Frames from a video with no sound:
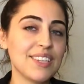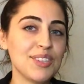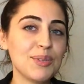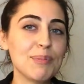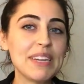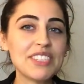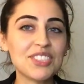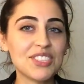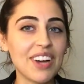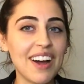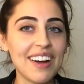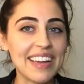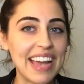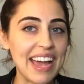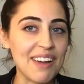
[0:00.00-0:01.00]
You may
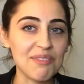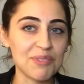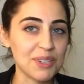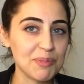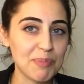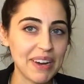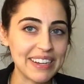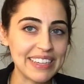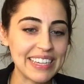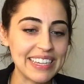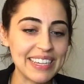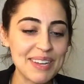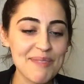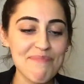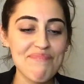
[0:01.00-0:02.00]
shock everybody.